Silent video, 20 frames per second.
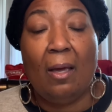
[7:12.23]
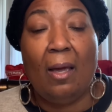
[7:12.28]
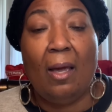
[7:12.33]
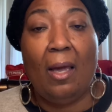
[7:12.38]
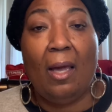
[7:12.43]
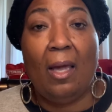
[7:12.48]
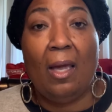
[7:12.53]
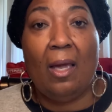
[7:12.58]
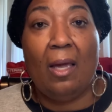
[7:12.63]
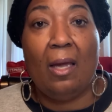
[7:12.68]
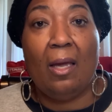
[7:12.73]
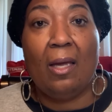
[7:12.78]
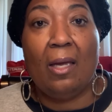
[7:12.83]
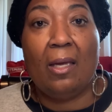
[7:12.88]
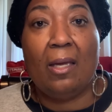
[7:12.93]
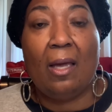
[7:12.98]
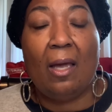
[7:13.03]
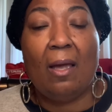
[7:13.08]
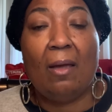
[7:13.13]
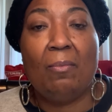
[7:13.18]
And it
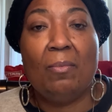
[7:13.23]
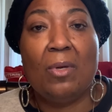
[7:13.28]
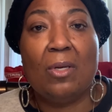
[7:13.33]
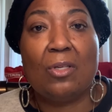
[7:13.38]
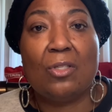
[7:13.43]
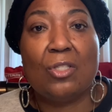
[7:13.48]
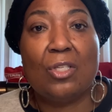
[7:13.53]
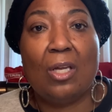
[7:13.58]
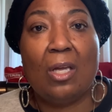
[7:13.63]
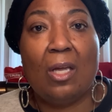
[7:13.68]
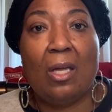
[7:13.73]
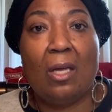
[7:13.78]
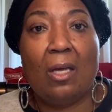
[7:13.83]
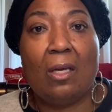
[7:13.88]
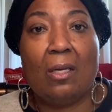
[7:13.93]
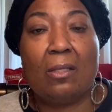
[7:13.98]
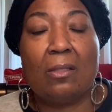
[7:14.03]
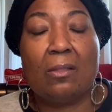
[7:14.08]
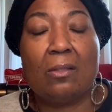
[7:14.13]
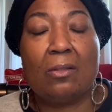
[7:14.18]
gave me a
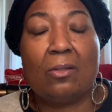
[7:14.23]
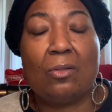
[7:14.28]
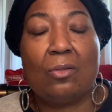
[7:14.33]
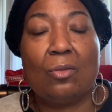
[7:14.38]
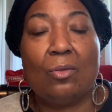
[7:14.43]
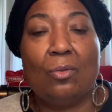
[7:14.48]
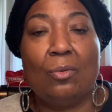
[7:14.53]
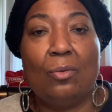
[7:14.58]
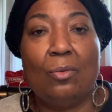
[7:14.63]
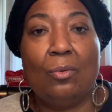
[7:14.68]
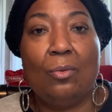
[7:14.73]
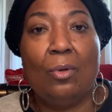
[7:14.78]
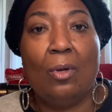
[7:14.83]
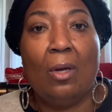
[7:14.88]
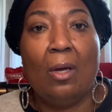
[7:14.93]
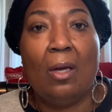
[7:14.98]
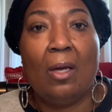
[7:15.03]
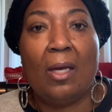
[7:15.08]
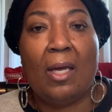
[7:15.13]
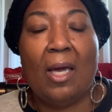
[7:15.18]
chance to
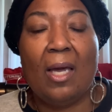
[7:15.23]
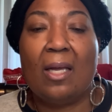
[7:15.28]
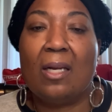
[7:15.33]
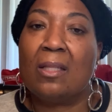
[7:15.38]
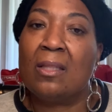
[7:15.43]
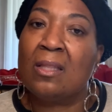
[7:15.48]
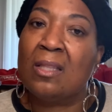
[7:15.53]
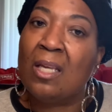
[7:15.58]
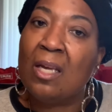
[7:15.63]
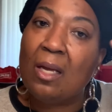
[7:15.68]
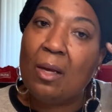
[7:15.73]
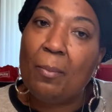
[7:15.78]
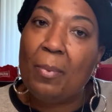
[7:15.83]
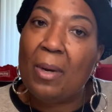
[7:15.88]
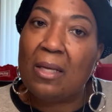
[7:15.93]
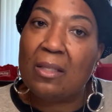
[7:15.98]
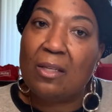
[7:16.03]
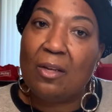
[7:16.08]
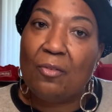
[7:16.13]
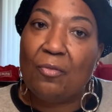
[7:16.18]
kind of think
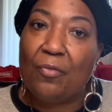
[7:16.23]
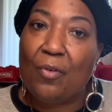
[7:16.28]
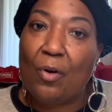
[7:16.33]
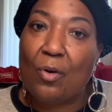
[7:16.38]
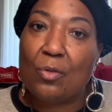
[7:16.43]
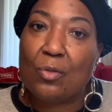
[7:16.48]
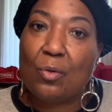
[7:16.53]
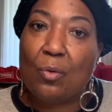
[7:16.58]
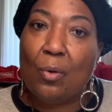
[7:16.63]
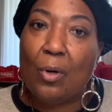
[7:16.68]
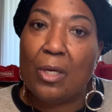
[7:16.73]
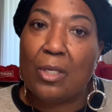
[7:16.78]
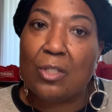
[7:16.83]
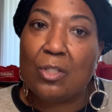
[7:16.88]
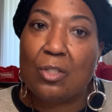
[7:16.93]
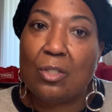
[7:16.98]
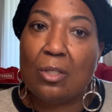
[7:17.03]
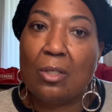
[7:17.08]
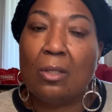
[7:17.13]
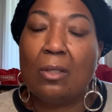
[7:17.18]
about that first
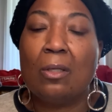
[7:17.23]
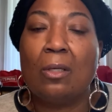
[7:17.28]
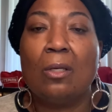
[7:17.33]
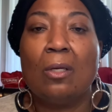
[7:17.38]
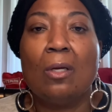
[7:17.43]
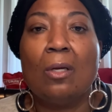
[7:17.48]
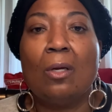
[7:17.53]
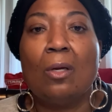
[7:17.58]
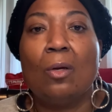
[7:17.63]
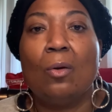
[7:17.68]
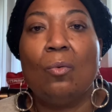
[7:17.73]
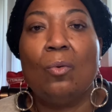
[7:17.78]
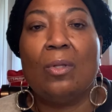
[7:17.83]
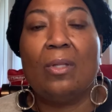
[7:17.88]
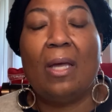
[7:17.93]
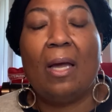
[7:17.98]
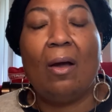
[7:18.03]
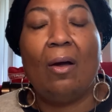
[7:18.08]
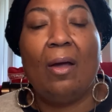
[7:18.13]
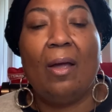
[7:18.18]
question
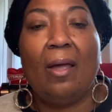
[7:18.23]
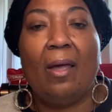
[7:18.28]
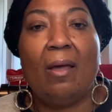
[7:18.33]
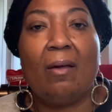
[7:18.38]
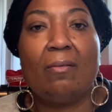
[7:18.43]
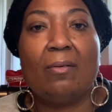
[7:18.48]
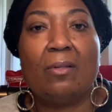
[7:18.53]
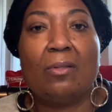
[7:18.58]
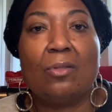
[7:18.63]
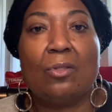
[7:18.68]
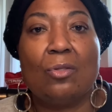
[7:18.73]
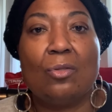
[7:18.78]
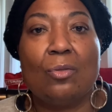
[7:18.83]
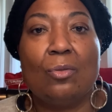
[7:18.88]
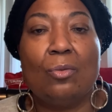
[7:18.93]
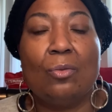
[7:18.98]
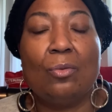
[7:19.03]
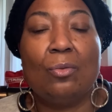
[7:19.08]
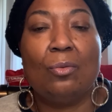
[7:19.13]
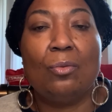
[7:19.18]
without having
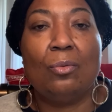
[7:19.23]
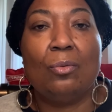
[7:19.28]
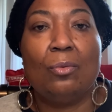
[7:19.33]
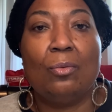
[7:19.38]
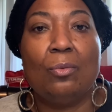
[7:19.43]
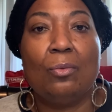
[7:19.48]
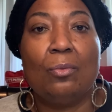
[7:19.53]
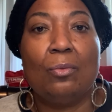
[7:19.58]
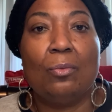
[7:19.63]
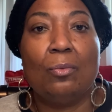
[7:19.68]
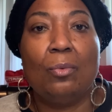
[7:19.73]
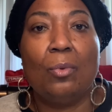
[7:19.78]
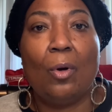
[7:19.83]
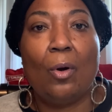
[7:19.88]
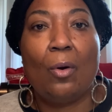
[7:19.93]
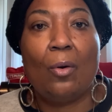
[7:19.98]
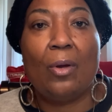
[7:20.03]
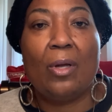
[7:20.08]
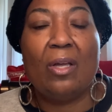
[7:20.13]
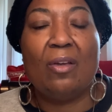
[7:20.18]
to
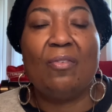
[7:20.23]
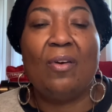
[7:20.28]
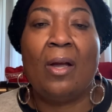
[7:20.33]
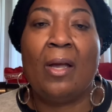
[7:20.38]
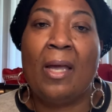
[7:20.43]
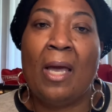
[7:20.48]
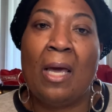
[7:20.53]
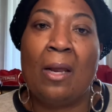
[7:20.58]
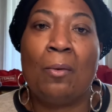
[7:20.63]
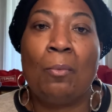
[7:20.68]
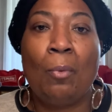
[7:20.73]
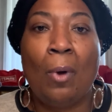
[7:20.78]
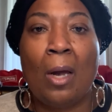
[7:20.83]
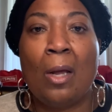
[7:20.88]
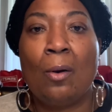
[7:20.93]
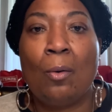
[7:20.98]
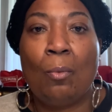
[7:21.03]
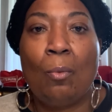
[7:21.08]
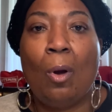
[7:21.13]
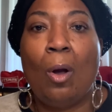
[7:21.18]
worry if I got it right
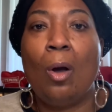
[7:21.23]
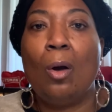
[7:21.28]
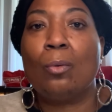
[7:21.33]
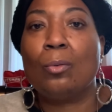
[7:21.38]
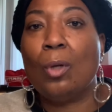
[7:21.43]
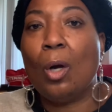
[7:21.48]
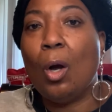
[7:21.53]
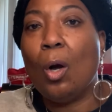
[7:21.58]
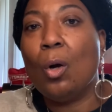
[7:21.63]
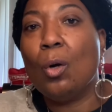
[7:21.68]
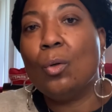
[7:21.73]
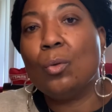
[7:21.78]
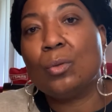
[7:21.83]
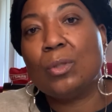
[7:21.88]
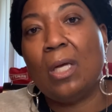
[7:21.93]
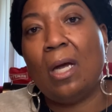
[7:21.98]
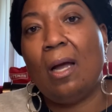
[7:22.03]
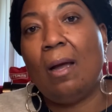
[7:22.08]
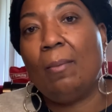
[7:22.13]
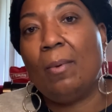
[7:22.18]
or wrong the whole
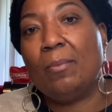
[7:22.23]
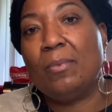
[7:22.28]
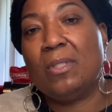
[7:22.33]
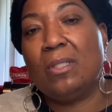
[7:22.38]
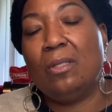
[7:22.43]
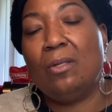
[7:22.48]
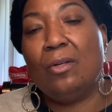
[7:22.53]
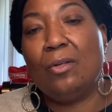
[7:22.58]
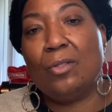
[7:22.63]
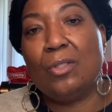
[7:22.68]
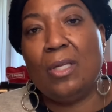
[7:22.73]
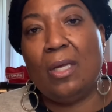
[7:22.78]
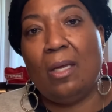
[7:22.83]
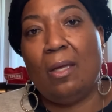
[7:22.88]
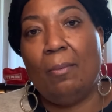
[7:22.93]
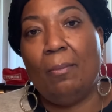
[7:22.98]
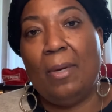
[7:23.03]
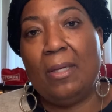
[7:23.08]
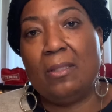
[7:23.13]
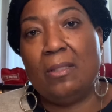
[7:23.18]
time I'm sitting here taking
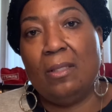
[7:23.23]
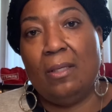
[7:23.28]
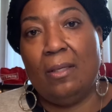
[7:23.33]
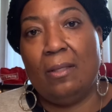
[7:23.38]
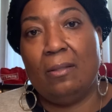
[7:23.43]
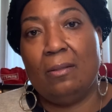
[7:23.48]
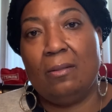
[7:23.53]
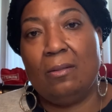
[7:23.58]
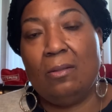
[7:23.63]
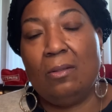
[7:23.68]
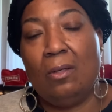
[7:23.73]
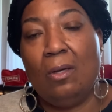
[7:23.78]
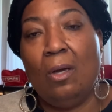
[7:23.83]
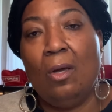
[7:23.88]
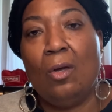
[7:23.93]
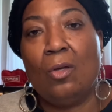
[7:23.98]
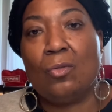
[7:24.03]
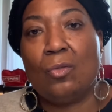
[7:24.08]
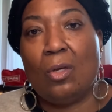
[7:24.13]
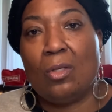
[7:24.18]
my test.
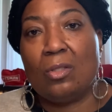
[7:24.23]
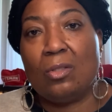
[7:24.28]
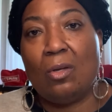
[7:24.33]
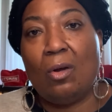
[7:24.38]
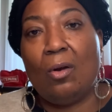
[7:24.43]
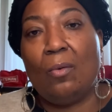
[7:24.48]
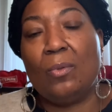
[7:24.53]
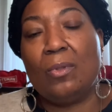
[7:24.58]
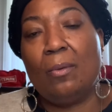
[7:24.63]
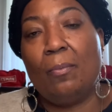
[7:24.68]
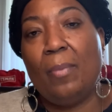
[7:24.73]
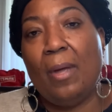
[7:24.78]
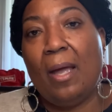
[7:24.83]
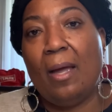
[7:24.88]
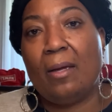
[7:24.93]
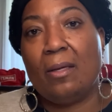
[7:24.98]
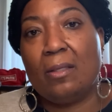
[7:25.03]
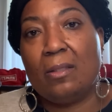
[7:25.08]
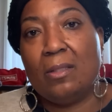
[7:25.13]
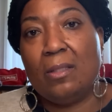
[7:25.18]
So I started with the back
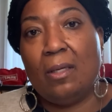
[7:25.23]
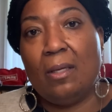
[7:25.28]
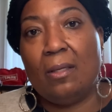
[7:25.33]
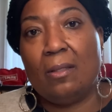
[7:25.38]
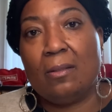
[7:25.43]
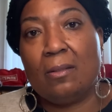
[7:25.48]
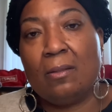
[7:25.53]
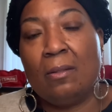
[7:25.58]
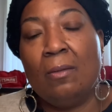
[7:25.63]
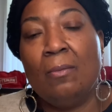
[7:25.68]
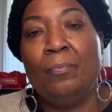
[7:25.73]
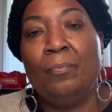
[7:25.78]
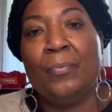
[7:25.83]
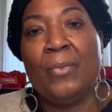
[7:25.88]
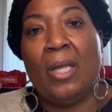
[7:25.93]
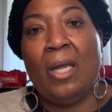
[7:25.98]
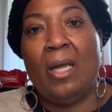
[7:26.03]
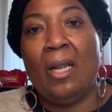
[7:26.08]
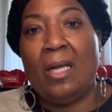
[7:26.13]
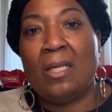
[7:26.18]
of the test,
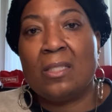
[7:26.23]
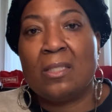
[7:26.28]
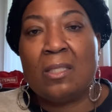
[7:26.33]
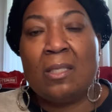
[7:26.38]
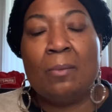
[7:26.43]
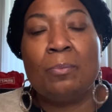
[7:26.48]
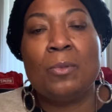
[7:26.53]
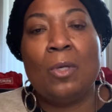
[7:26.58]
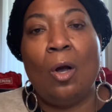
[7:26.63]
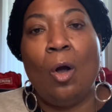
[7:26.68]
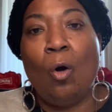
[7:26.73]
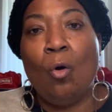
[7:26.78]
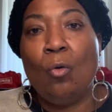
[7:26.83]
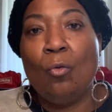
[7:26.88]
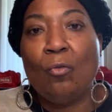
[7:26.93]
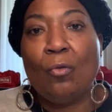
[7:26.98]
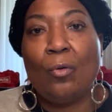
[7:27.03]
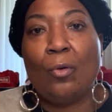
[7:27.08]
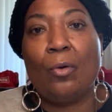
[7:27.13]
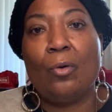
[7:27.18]
and I skipped
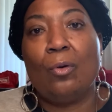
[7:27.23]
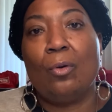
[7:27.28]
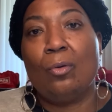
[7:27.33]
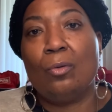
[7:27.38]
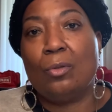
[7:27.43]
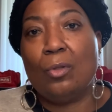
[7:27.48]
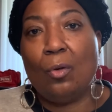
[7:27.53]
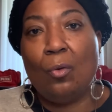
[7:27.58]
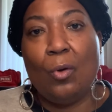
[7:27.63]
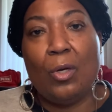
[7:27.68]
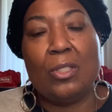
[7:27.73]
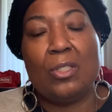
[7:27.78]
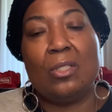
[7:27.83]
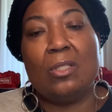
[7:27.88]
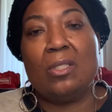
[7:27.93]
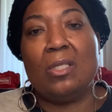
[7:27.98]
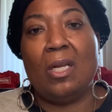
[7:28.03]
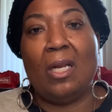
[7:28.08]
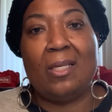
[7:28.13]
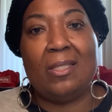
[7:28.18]
over the questions
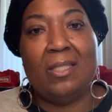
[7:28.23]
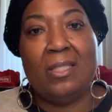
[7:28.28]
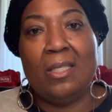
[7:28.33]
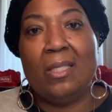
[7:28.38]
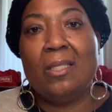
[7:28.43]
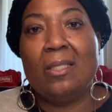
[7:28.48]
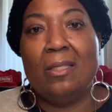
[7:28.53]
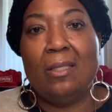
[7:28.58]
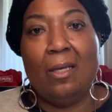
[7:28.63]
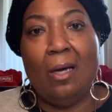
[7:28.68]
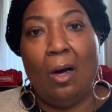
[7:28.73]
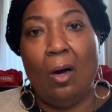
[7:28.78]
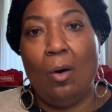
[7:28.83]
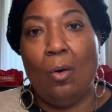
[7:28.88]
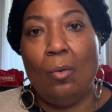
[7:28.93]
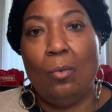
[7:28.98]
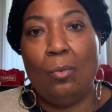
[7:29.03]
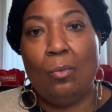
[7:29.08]
that I didn't know.